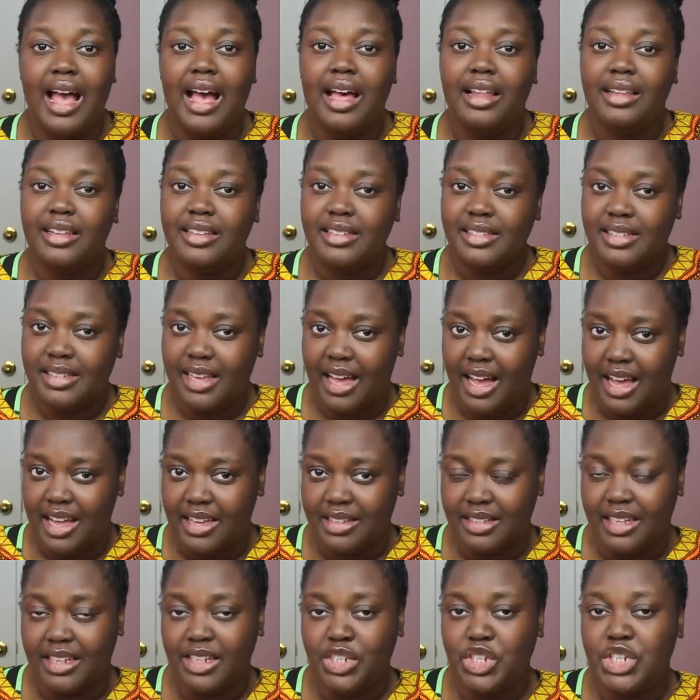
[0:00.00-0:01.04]
Ella
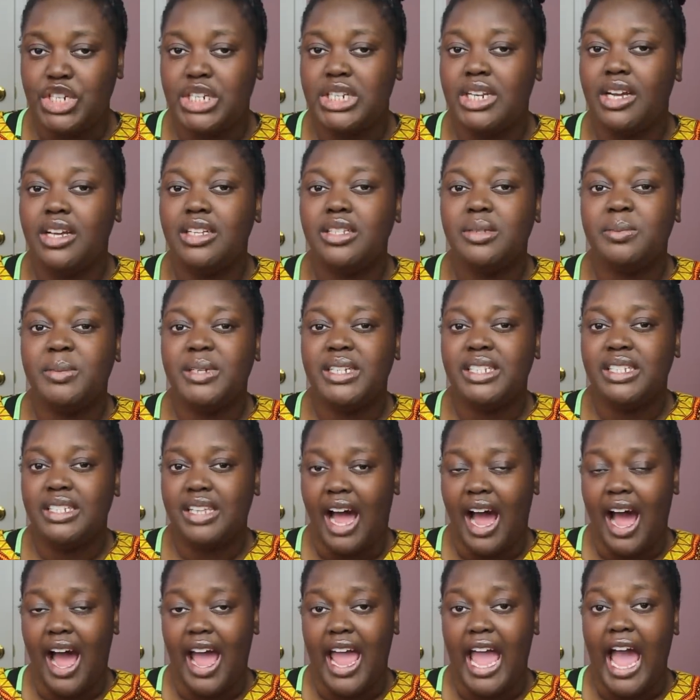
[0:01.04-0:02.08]
says that she does miss
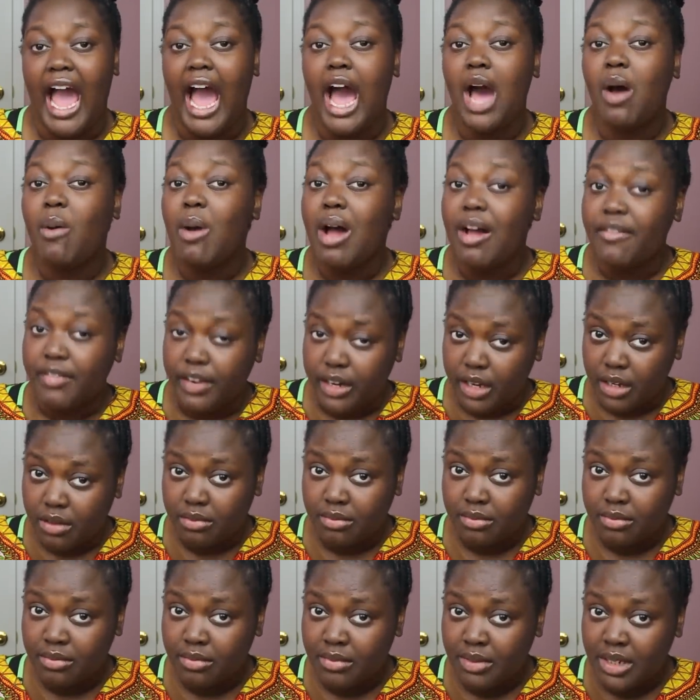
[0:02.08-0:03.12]
Ty. However,
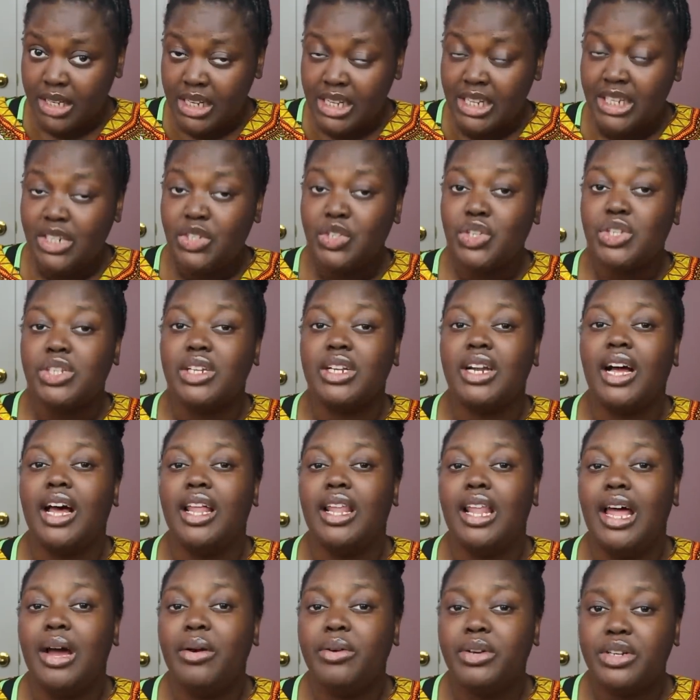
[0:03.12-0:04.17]
she's going to
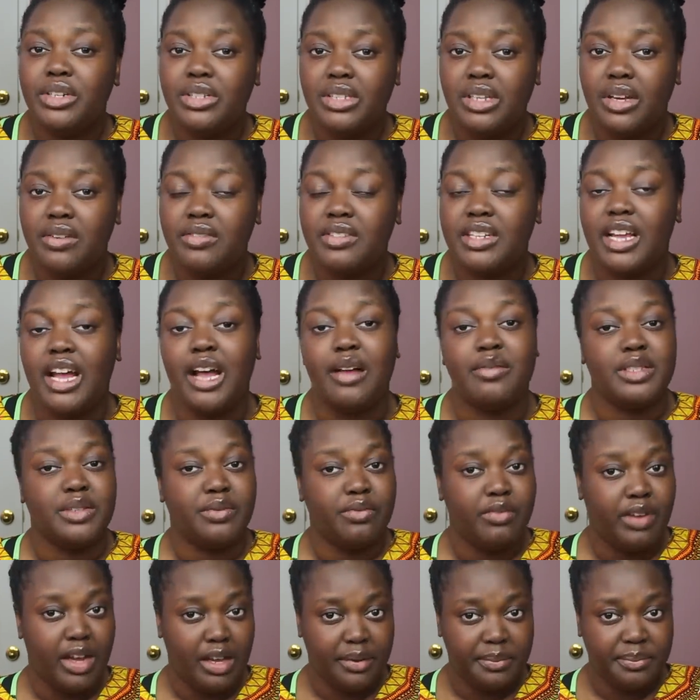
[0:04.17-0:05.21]
allow herself to have
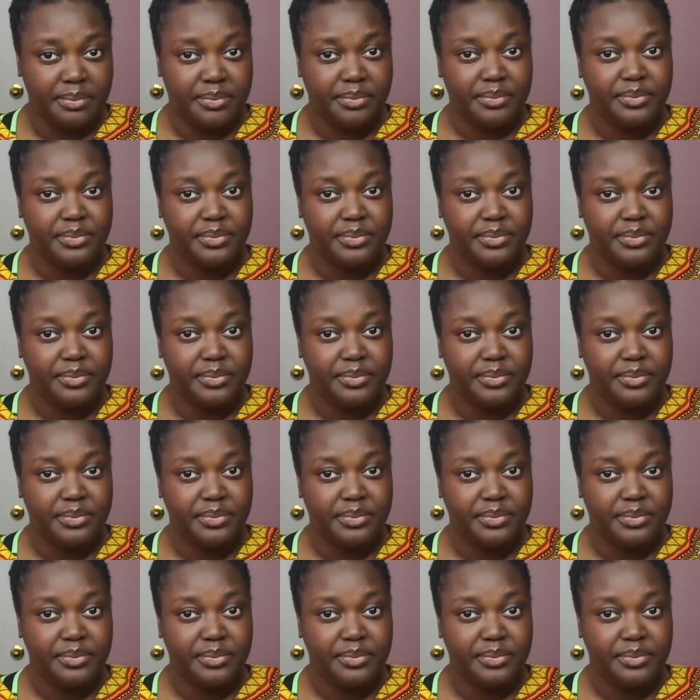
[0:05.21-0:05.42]
some fun.